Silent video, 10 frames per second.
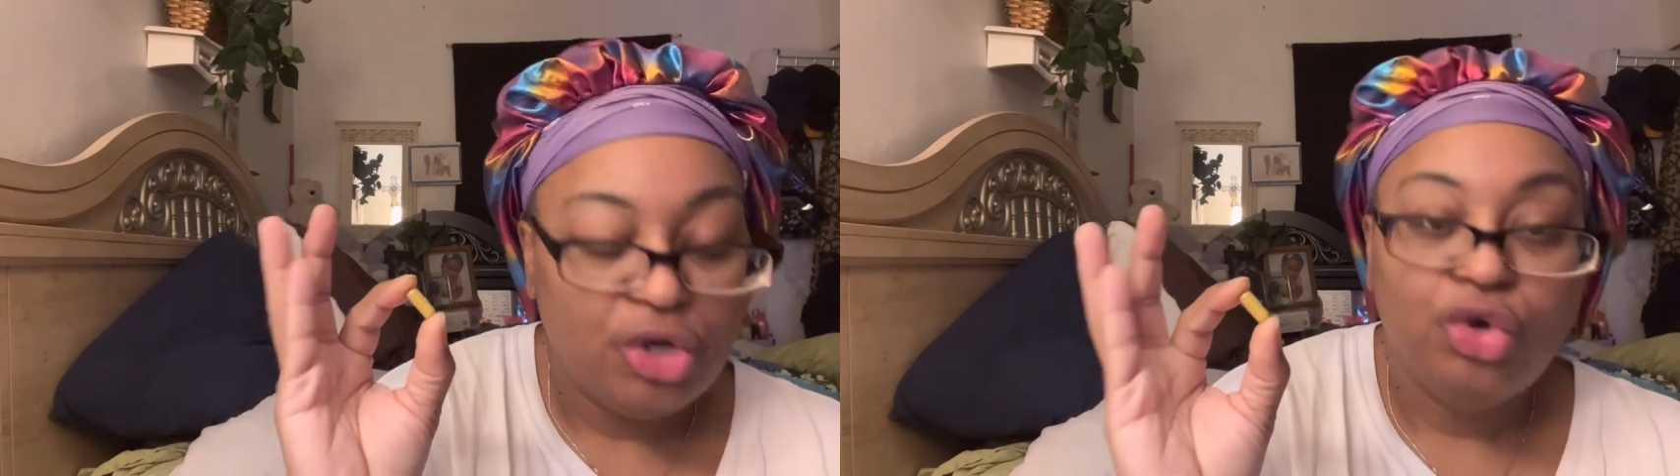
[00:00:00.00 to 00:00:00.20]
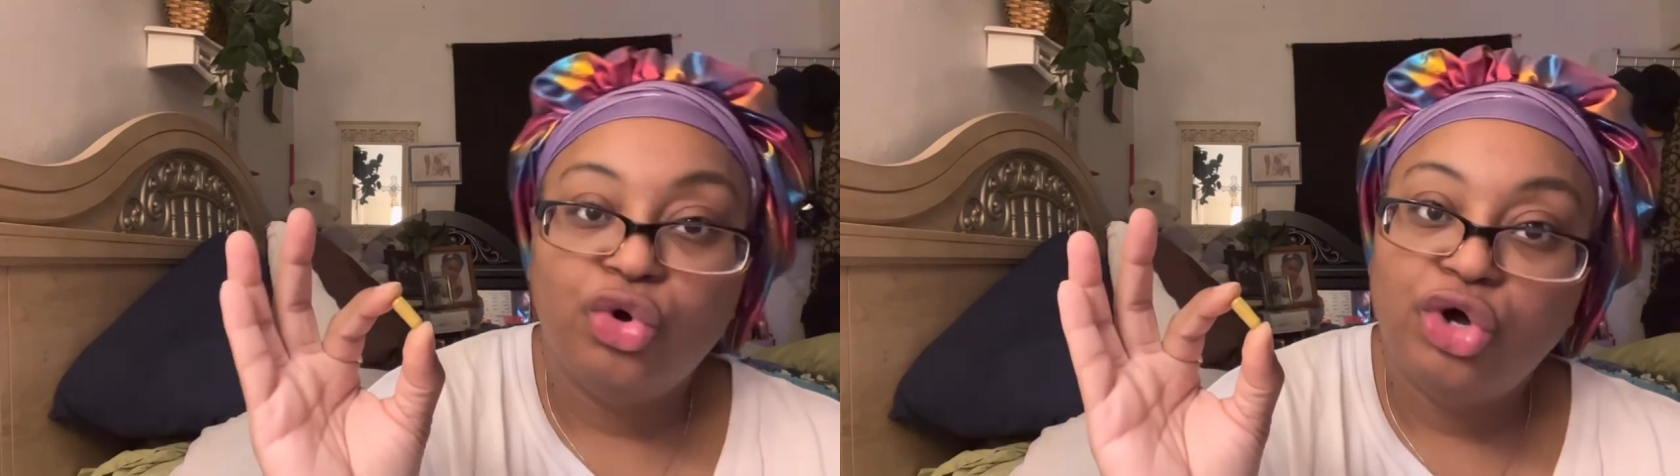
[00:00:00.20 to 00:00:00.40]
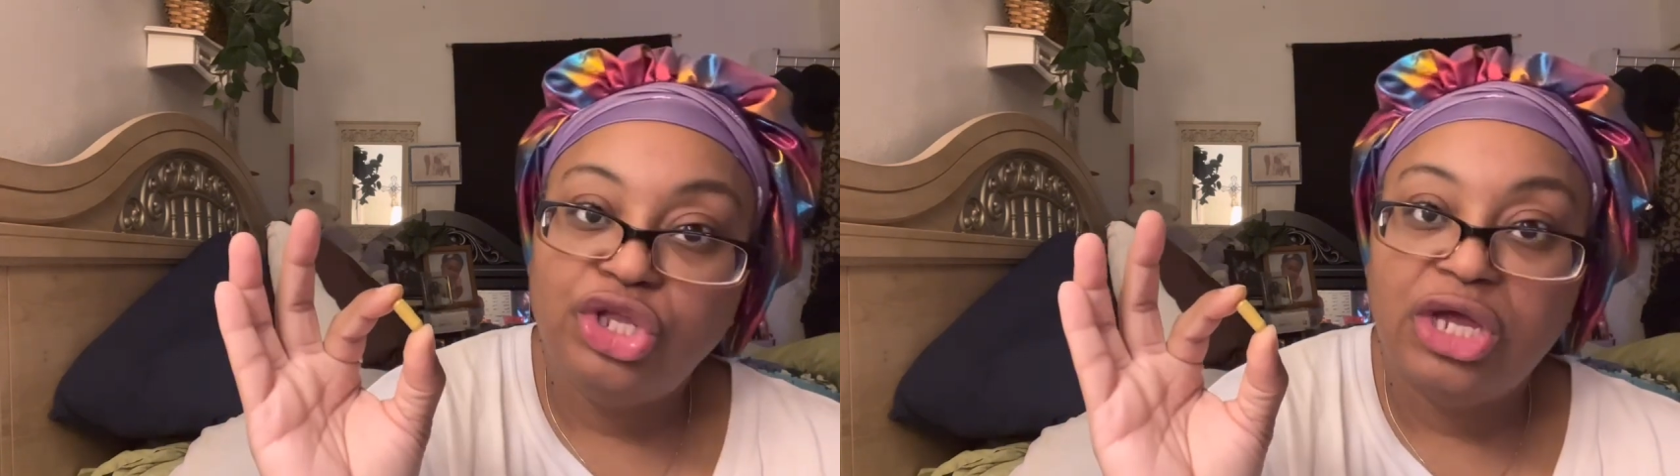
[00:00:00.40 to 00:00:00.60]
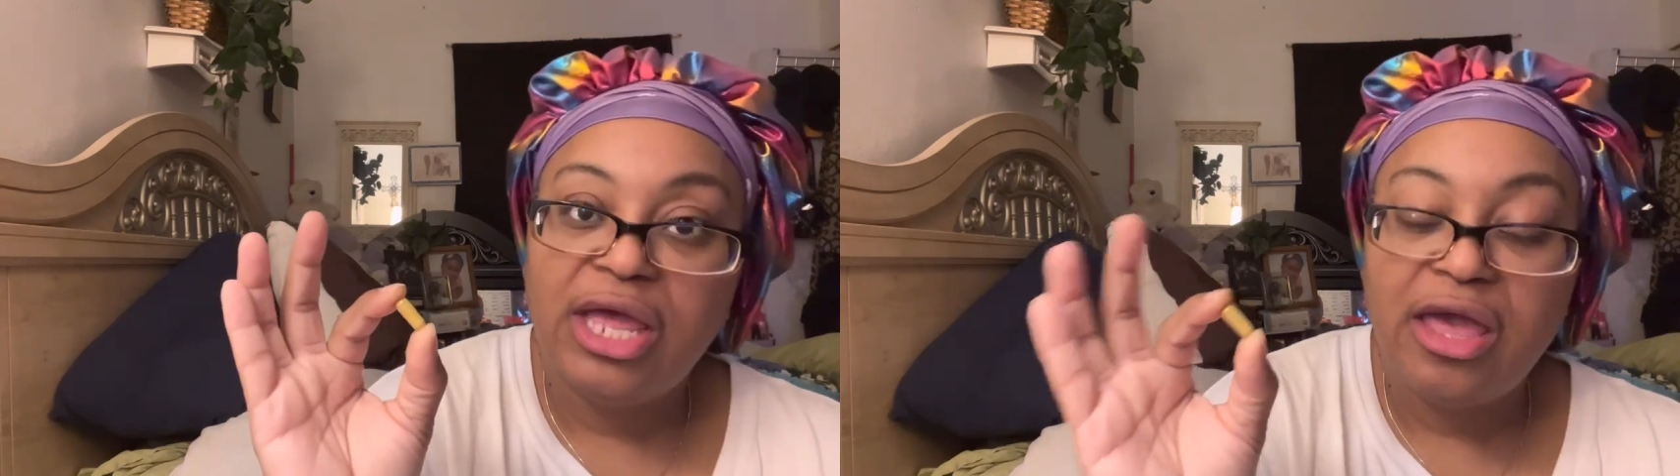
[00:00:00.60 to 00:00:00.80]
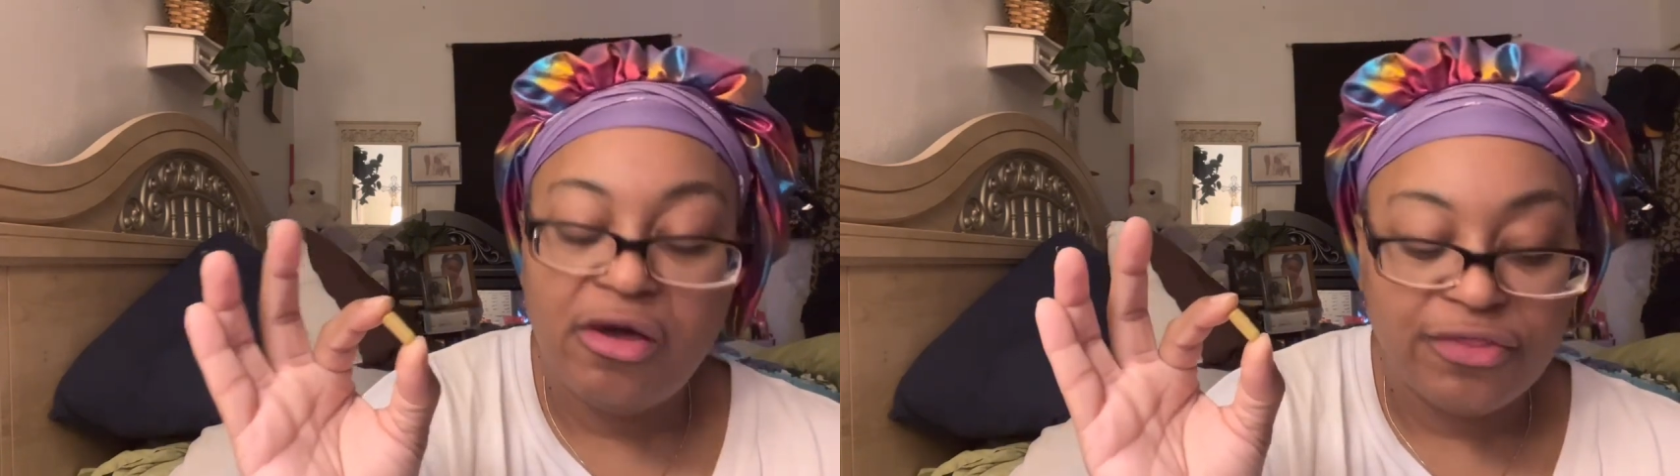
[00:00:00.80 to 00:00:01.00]
lower your
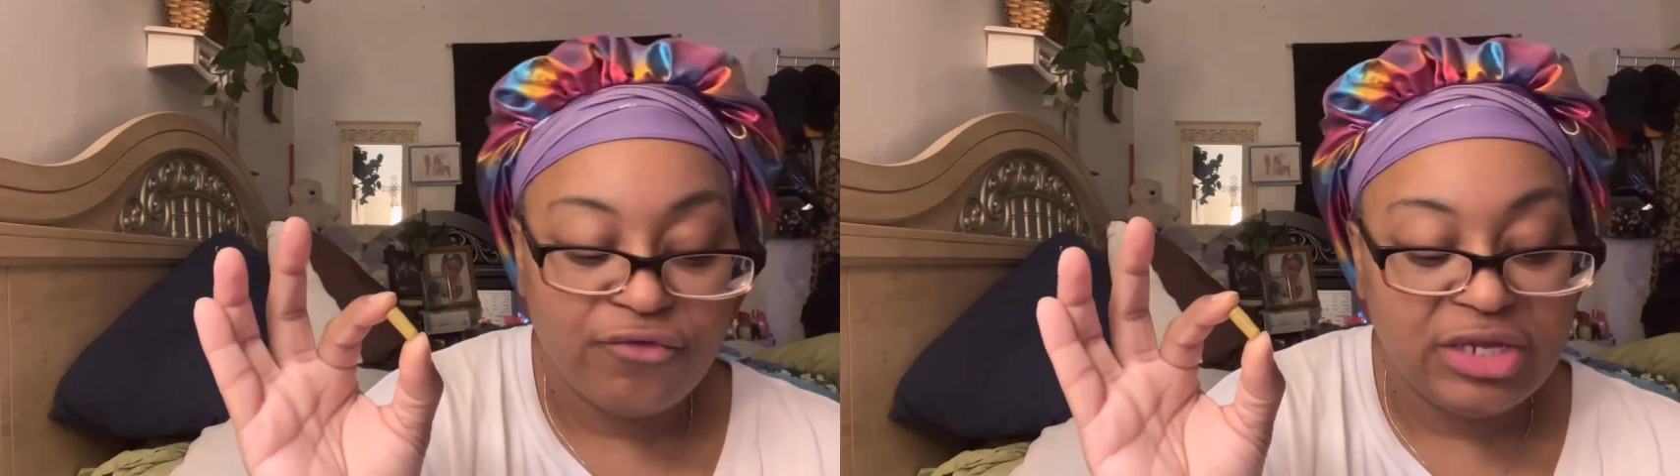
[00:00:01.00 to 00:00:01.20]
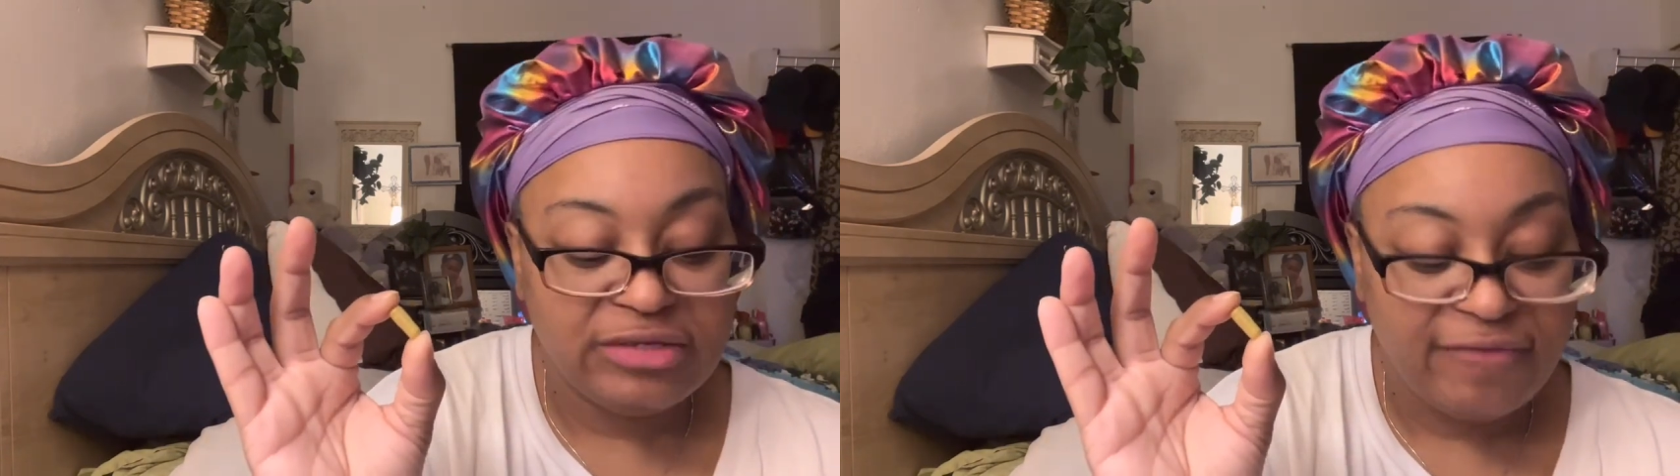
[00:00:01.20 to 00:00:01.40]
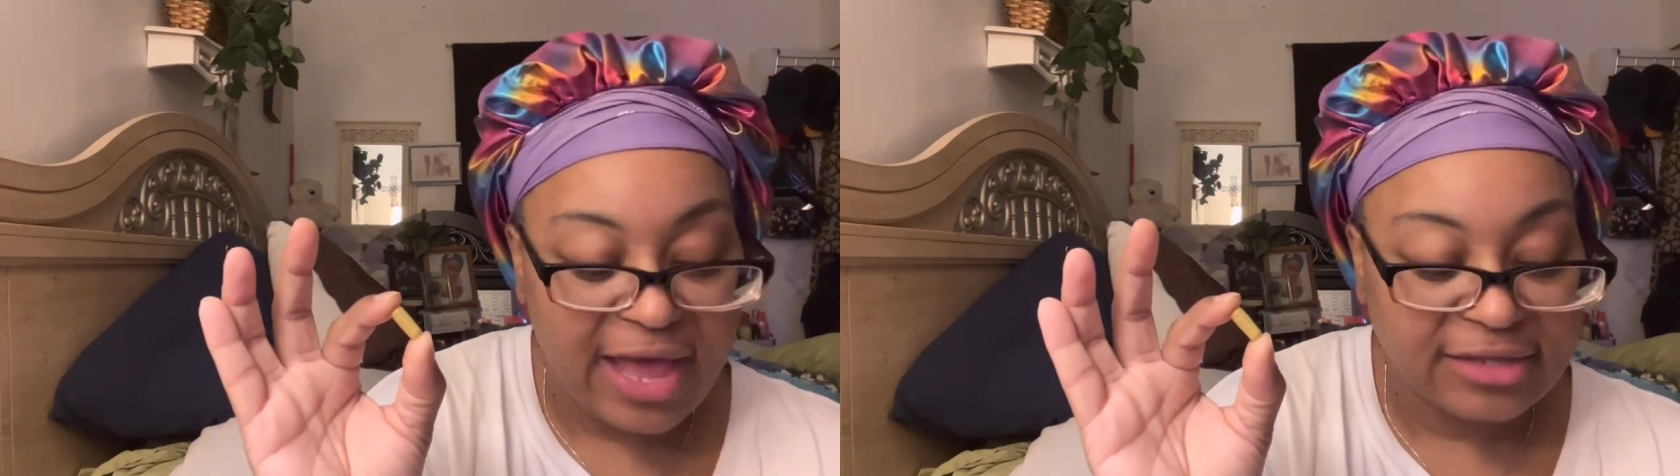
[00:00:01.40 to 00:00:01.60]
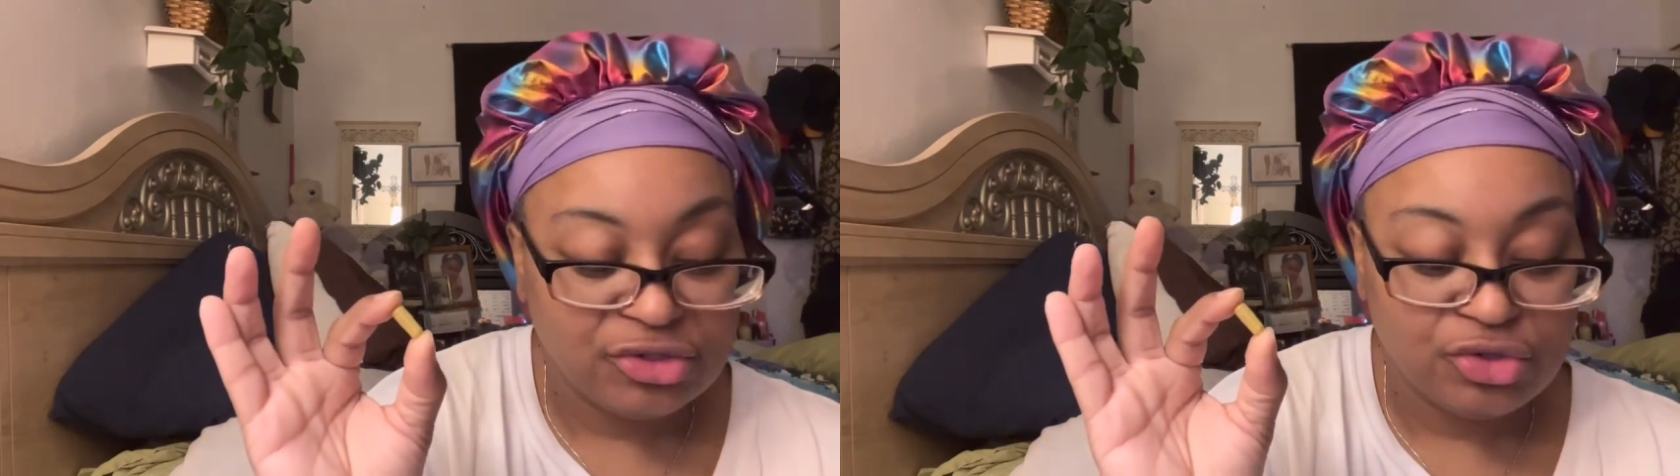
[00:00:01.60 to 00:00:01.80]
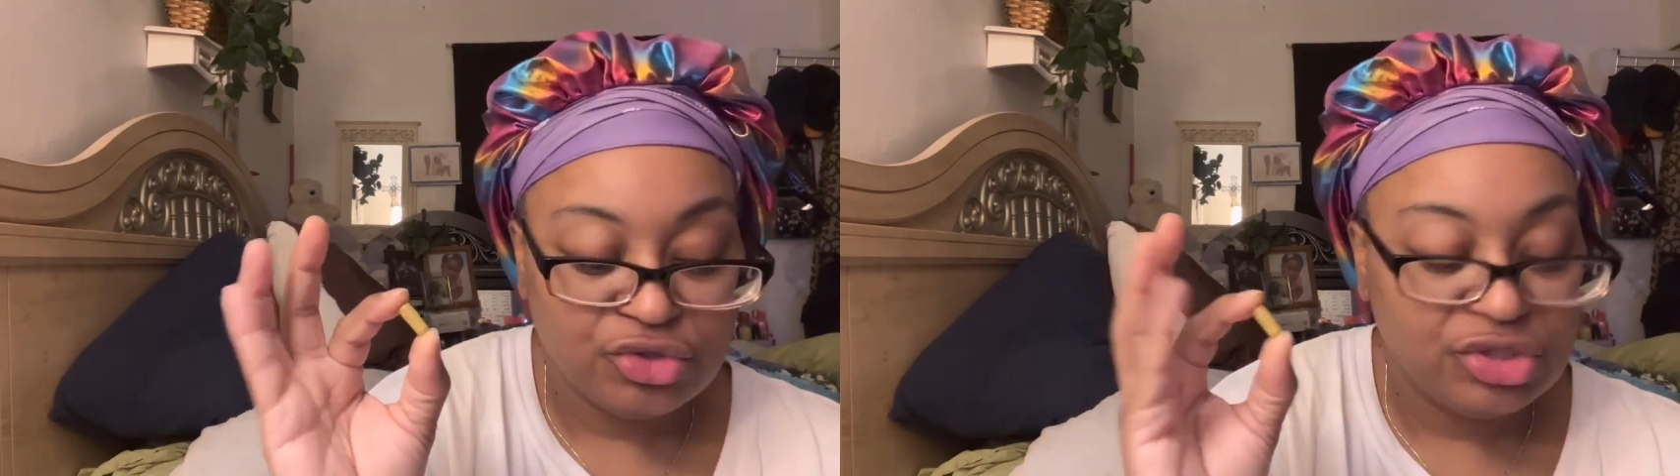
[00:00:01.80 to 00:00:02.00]
health risk
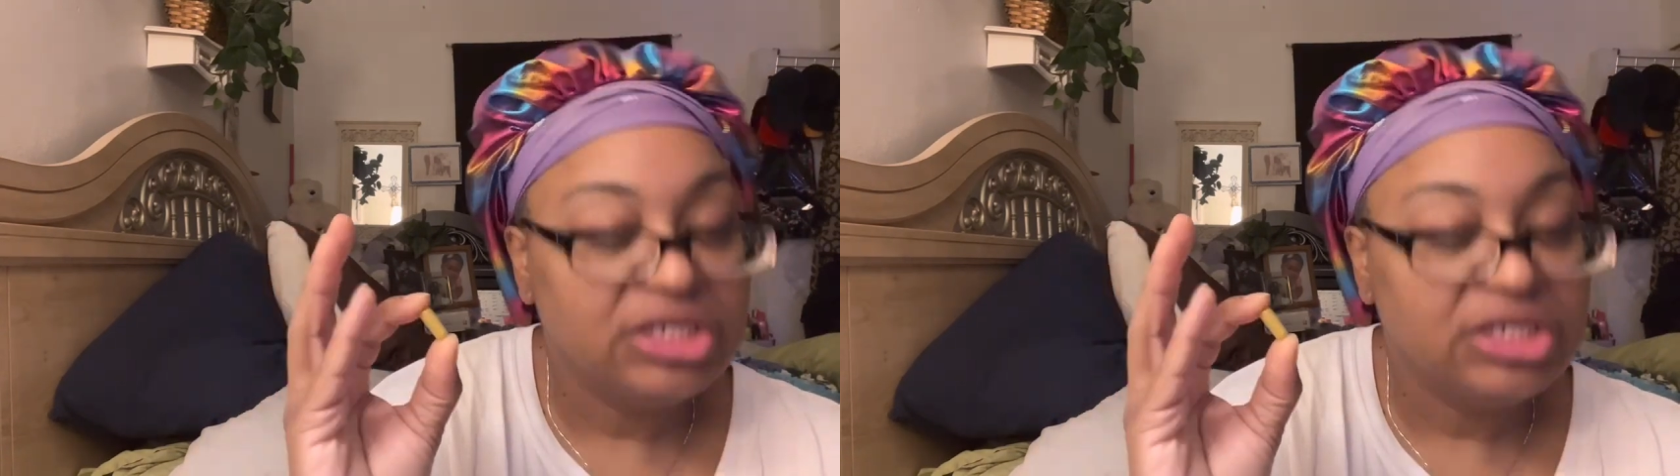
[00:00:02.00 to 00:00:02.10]
factors.